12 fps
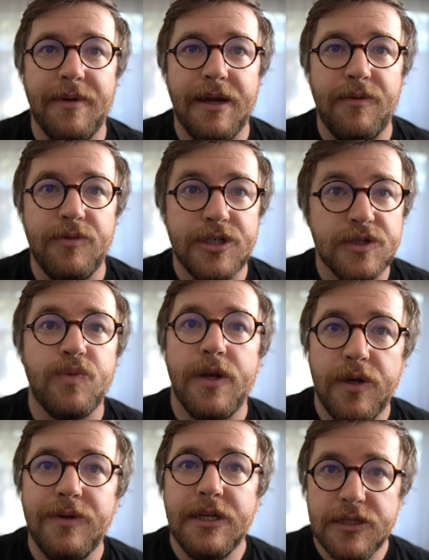which is
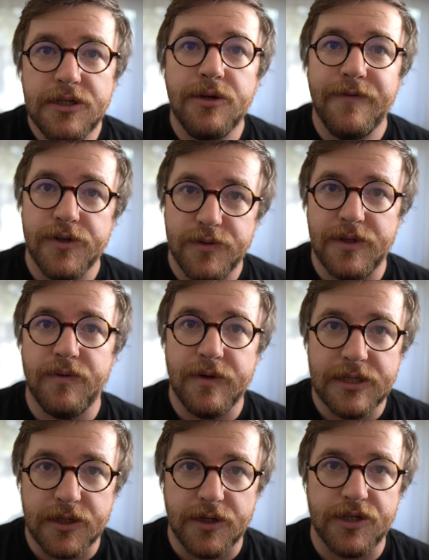what you need to do if you're doing
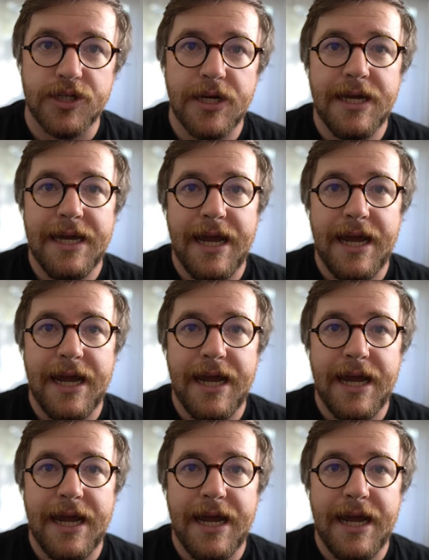research.